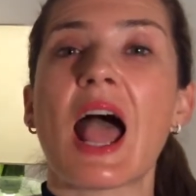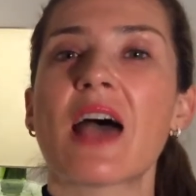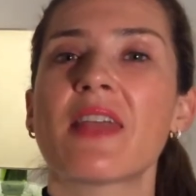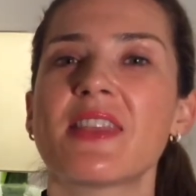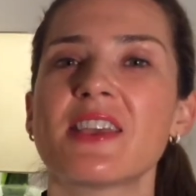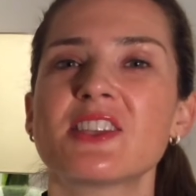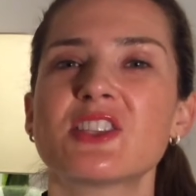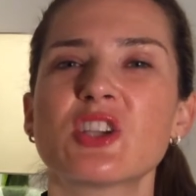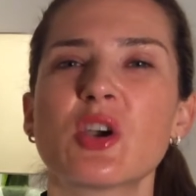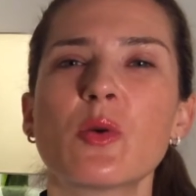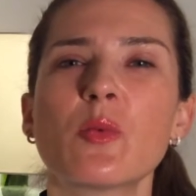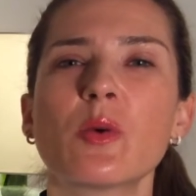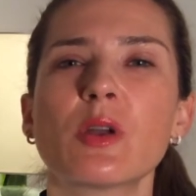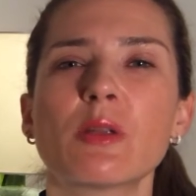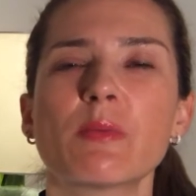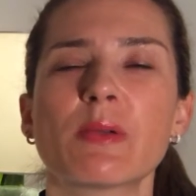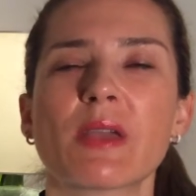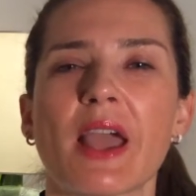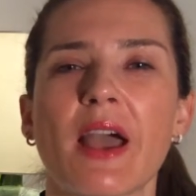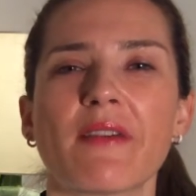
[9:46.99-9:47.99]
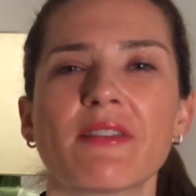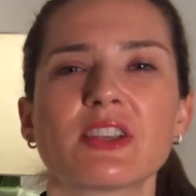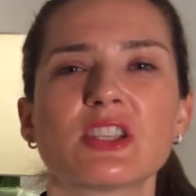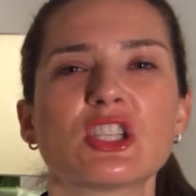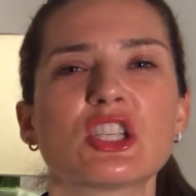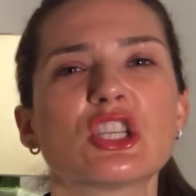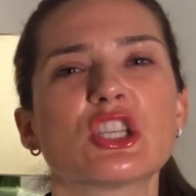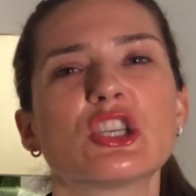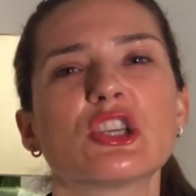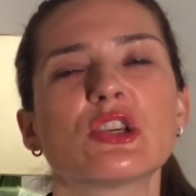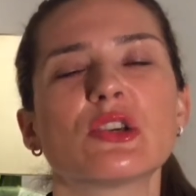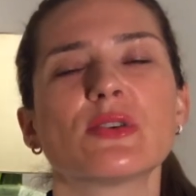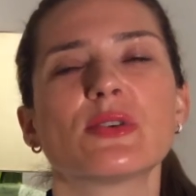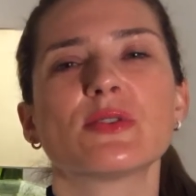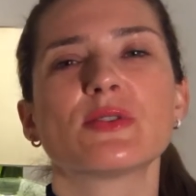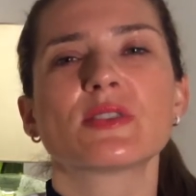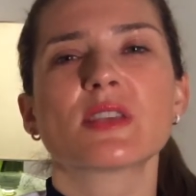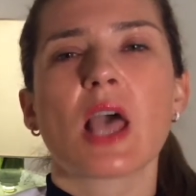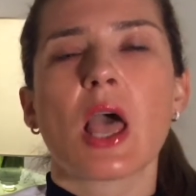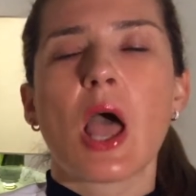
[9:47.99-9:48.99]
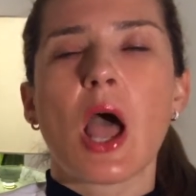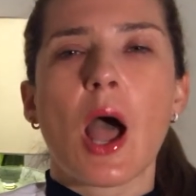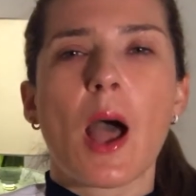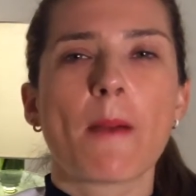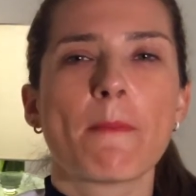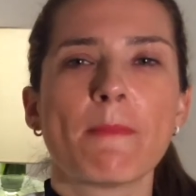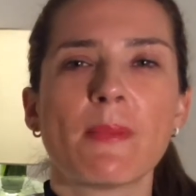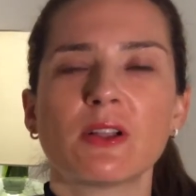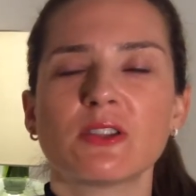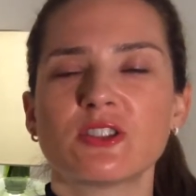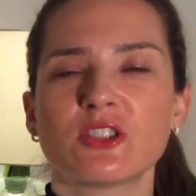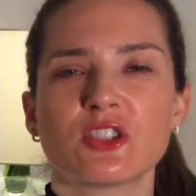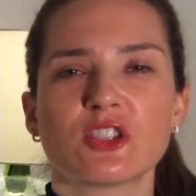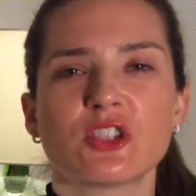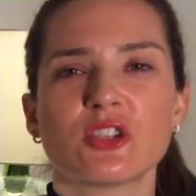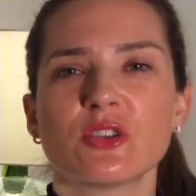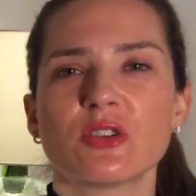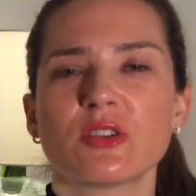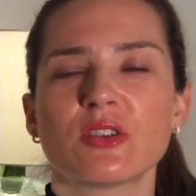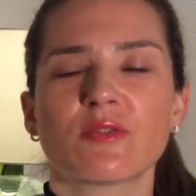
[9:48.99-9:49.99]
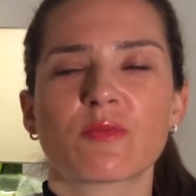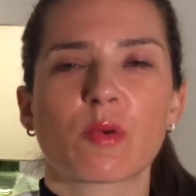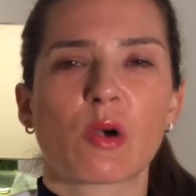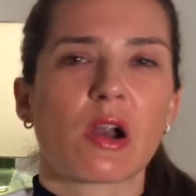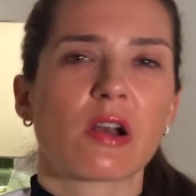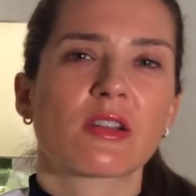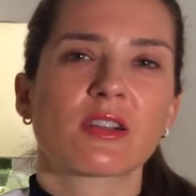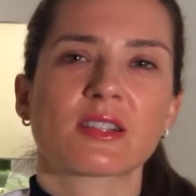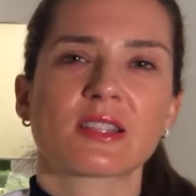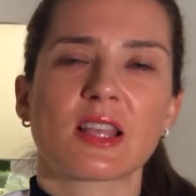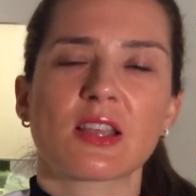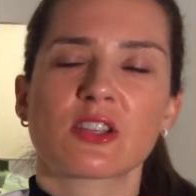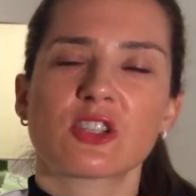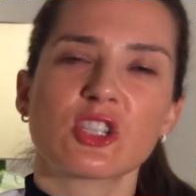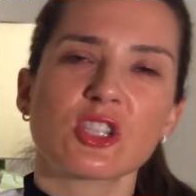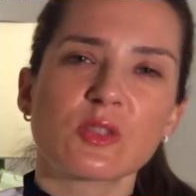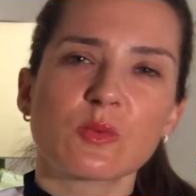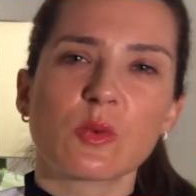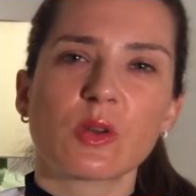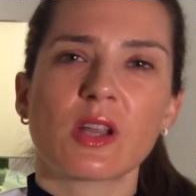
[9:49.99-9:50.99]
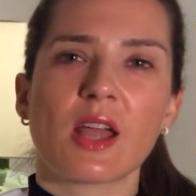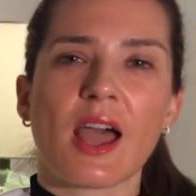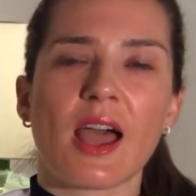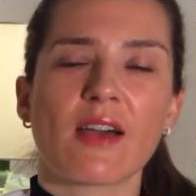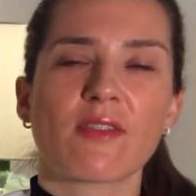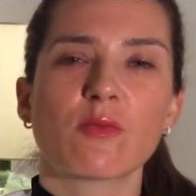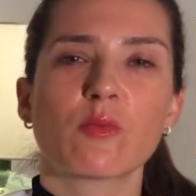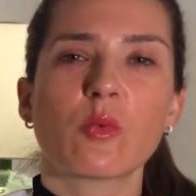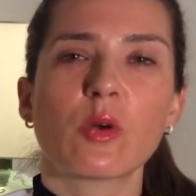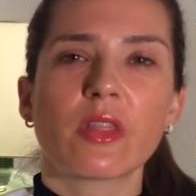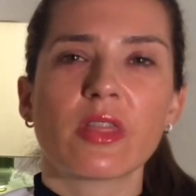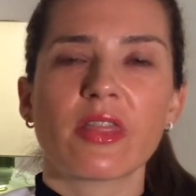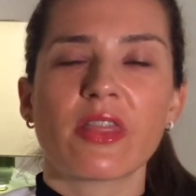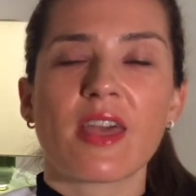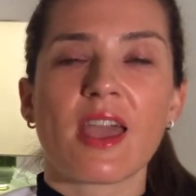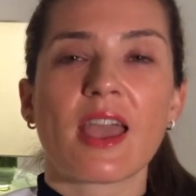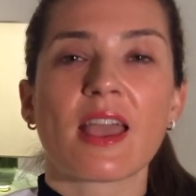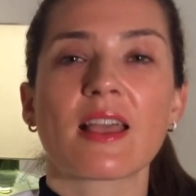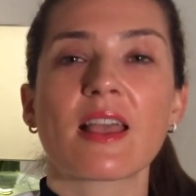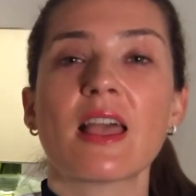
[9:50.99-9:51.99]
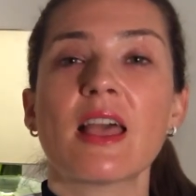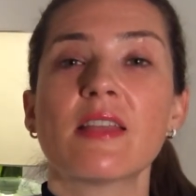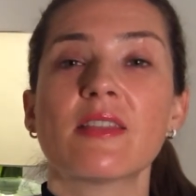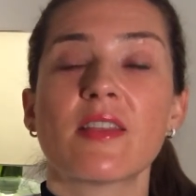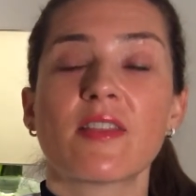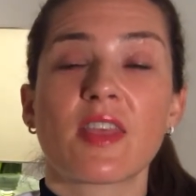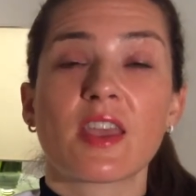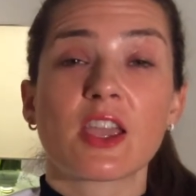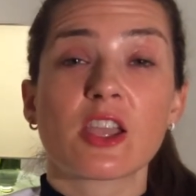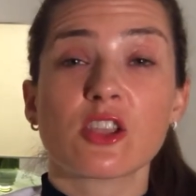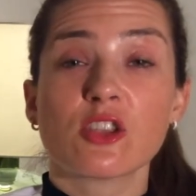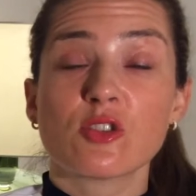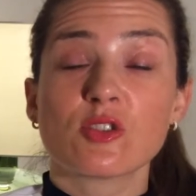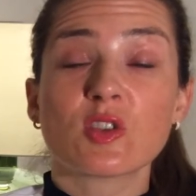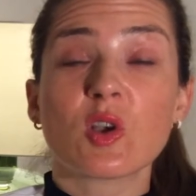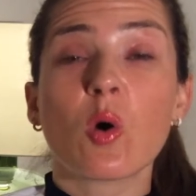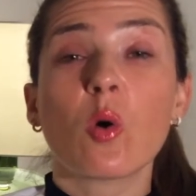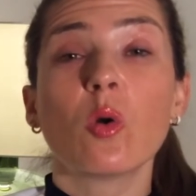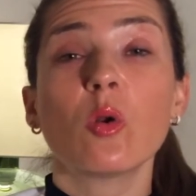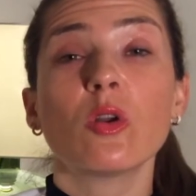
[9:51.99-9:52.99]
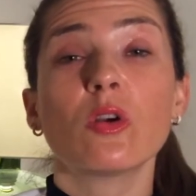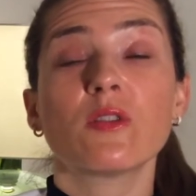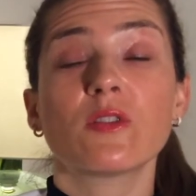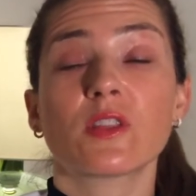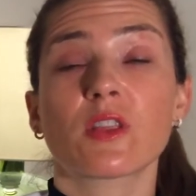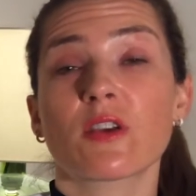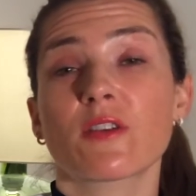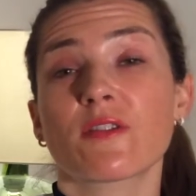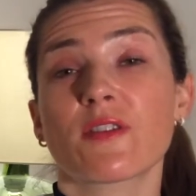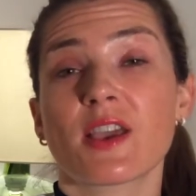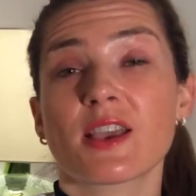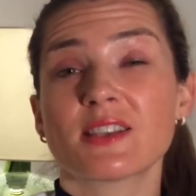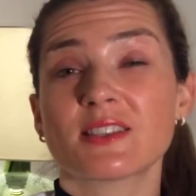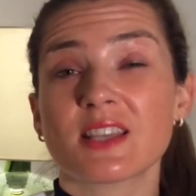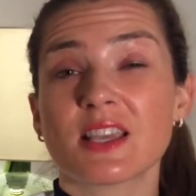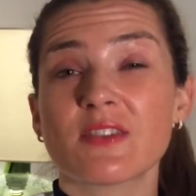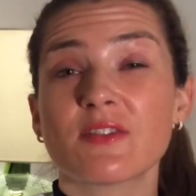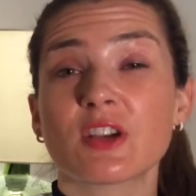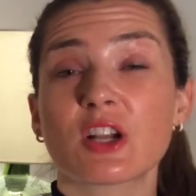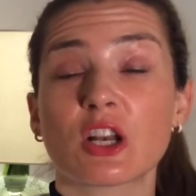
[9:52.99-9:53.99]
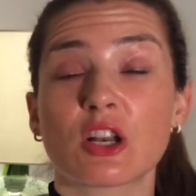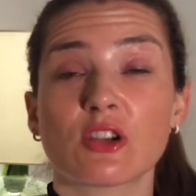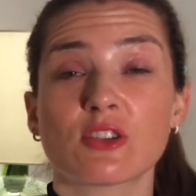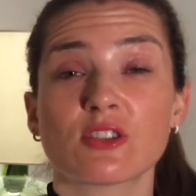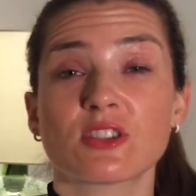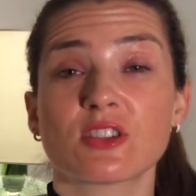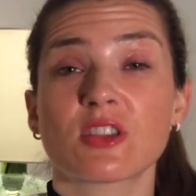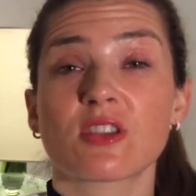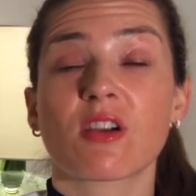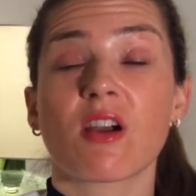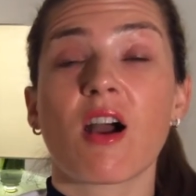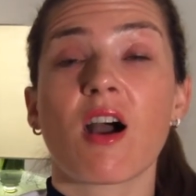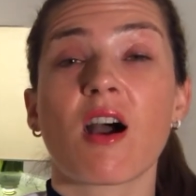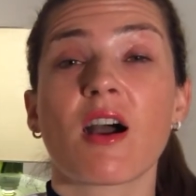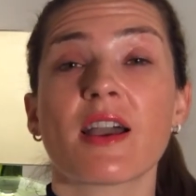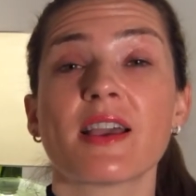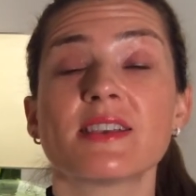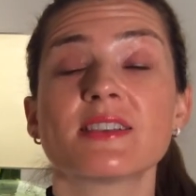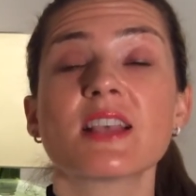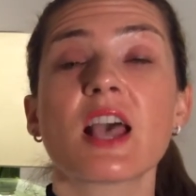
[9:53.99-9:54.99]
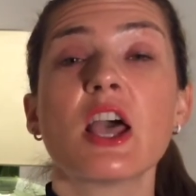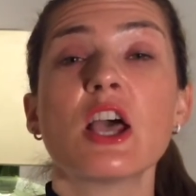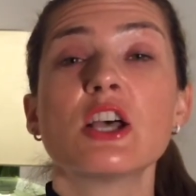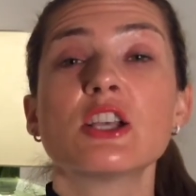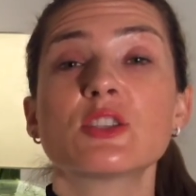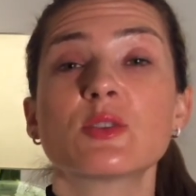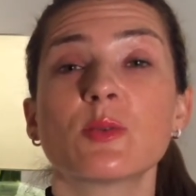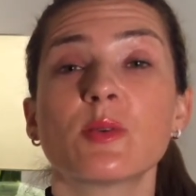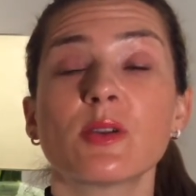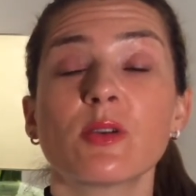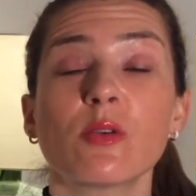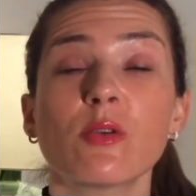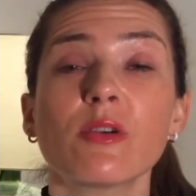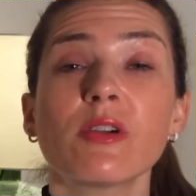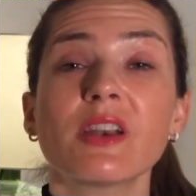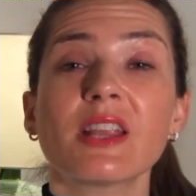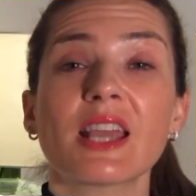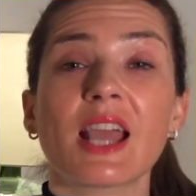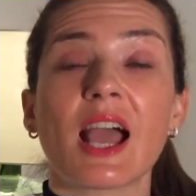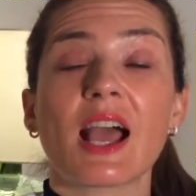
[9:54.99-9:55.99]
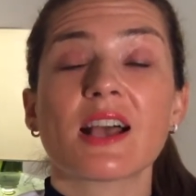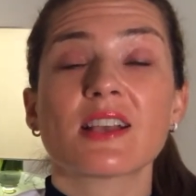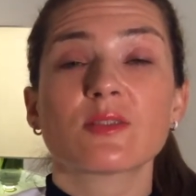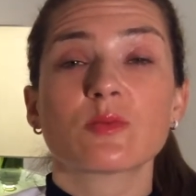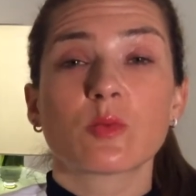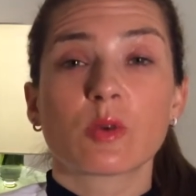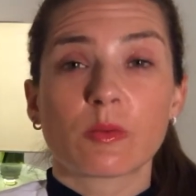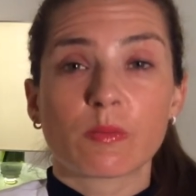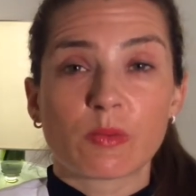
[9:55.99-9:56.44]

and they don't want to be having to use a multitude of products. They just want to have one thing that they can use all over their face, even close to their eyes. So it already has 1%